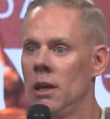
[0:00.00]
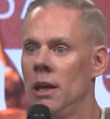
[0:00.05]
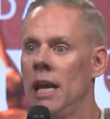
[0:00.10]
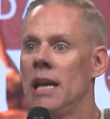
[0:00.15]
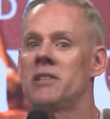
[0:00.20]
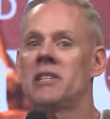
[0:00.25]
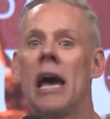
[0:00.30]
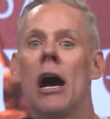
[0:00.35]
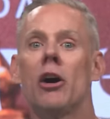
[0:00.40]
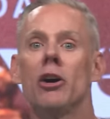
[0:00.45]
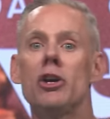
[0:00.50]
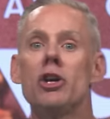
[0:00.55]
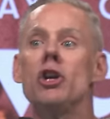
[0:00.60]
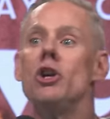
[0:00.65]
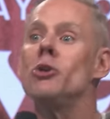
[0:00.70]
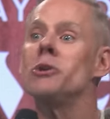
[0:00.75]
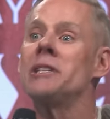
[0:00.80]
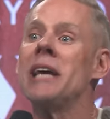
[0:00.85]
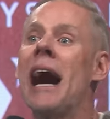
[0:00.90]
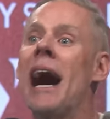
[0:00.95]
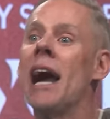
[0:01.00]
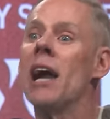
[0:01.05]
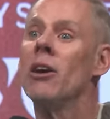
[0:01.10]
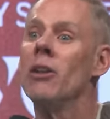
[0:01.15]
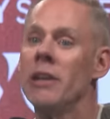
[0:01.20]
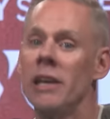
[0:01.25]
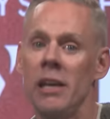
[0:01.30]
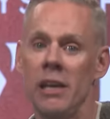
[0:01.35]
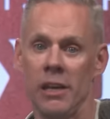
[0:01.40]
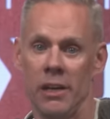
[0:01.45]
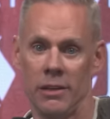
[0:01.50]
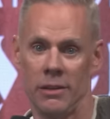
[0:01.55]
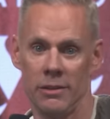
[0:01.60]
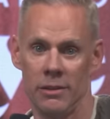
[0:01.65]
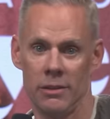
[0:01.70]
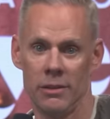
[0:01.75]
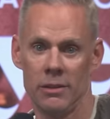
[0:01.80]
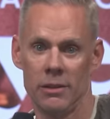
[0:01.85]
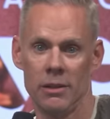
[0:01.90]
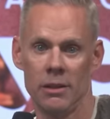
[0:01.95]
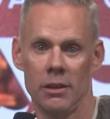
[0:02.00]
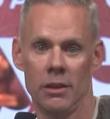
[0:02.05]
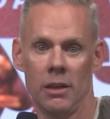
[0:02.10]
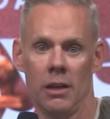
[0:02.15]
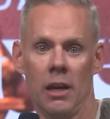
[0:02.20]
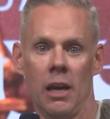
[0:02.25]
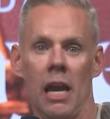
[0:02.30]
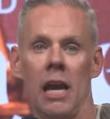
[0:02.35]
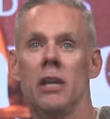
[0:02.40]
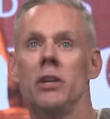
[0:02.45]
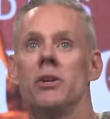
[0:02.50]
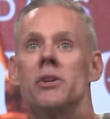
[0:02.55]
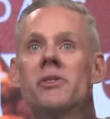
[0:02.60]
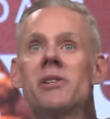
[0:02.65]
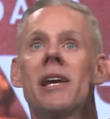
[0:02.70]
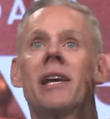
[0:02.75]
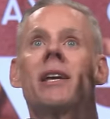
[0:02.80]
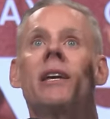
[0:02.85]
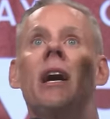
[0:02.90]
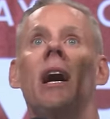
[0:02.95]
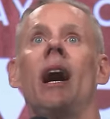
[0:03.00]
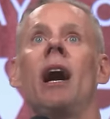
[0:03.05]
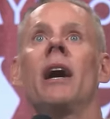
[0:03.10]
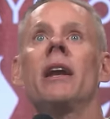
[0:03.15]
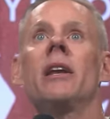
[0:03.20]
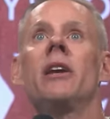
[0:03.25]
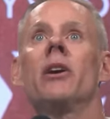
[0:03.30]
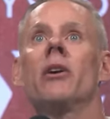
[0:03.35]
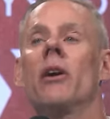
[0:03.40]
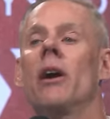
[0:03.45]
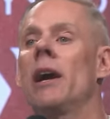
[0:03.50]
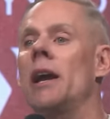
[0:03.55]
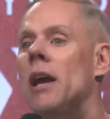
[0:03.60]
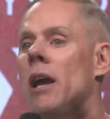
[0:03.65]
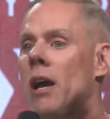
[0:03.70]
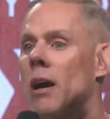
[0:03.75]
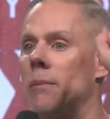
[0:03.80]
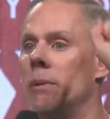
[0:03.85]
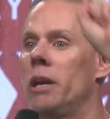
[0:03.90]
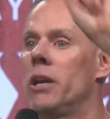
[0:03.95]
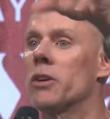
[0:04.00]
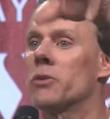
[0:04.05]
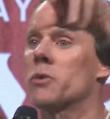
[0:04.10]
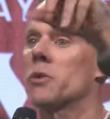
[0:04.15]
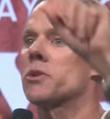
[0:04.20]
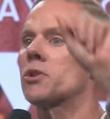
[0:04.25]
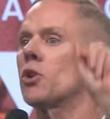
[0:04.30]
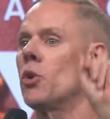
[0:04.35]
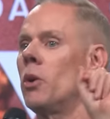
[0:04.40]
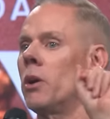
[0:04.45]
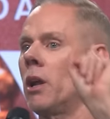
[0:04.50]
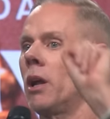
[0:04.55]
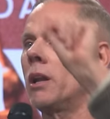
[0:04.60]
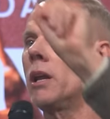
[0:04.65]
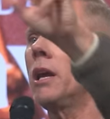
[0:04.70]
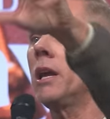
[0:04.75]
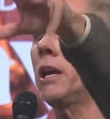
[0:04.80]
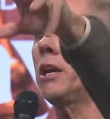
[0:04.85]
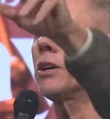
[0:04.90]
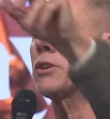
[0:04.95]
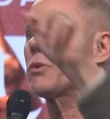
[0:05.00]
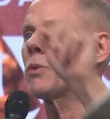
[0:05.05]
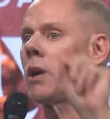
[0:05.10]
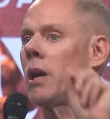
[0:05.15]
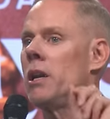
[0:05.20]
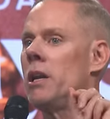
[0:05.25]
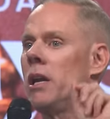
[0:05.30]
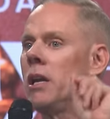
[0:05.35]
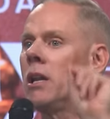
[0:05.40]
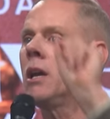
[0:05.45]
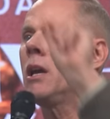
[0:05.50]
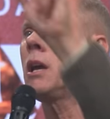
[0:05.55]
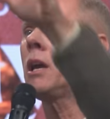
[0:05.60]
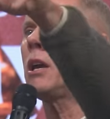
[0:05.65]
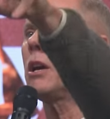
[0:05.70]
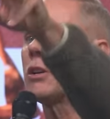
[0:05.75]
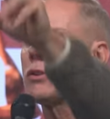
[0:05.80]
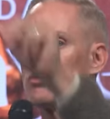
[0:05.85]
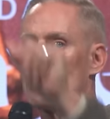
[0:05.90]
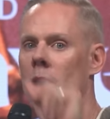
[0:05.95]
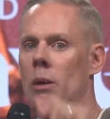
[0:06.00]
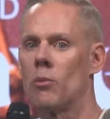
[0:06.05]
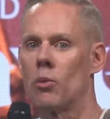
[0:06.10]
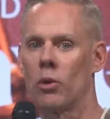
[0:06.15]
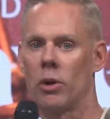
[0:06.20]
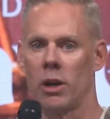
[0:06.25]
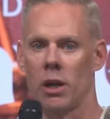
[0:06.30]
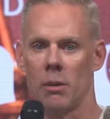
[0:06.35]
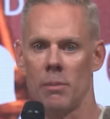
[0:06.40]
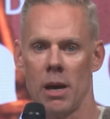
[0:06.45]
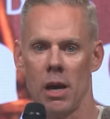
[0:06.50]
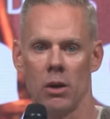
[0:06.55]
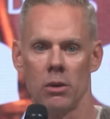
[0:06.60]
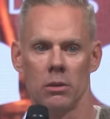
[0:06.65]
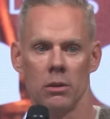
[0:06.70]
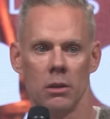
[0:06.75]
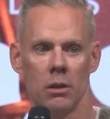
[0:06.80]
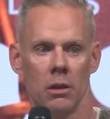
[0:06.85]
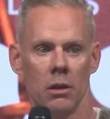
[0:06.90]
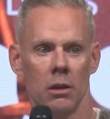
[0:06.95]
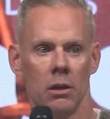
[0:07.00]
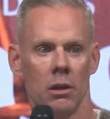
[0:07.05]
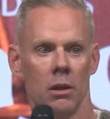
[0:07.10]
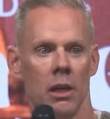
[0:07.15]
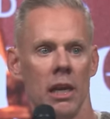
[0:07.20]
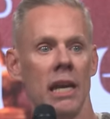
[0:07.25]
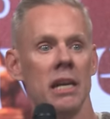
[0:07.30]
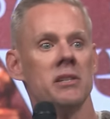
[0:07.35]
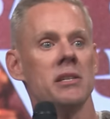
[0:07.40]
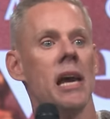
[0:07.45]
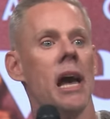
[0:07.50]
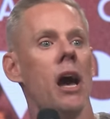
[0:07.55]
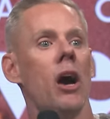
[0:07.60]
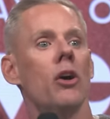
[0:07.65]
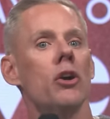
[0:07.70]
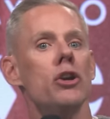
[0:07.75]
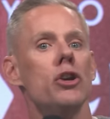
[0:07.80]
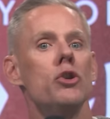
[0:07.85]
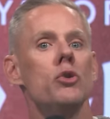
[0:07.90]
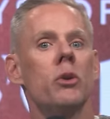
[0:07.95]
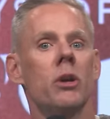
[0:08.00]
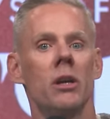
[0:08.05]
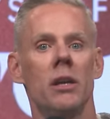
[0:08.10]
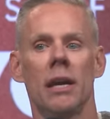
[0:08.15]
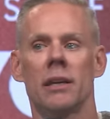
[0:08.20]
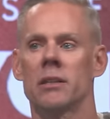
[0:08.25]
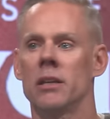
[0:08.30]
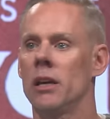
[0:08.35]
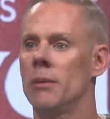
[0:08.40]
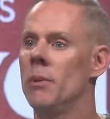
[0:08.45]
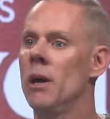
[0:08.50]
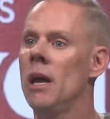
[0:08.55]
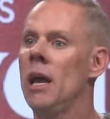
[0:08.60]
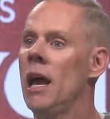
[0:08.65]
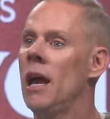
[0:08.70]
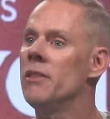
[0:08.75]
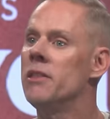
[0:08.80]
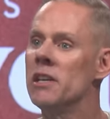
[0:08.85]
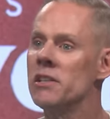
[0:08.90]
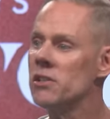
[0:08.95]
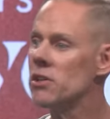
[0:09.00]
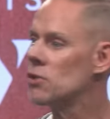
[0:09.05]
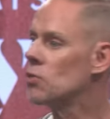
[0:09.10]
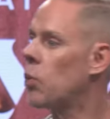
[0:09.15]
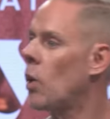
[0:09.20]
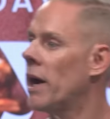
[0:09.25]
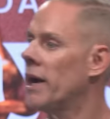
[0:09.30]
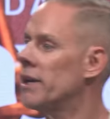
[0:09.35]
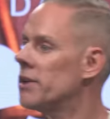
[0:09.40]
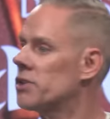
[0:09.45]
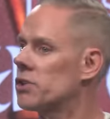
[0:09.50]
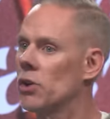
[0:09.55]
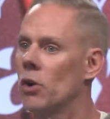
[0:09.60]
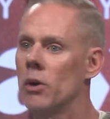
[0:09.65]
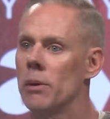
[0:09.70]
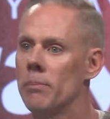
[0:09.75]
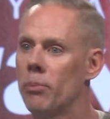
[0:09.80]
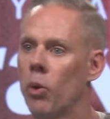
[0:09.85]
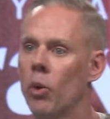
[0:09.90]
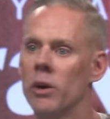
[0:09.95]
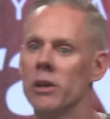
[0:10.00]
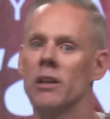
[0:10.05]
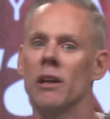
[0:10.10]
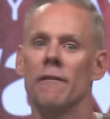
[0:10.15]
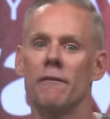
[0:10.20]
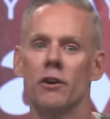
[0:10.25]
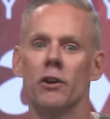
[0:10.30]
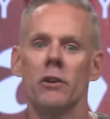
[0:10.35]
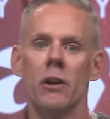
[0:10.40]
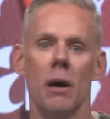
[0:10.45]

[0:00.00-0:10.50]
It's how you dial in. And you say, God, here I am. Here's what's going on. Here's what I need. Here's what I'm worrying about. It's how you connect to Him. And this is why it's so important. If you're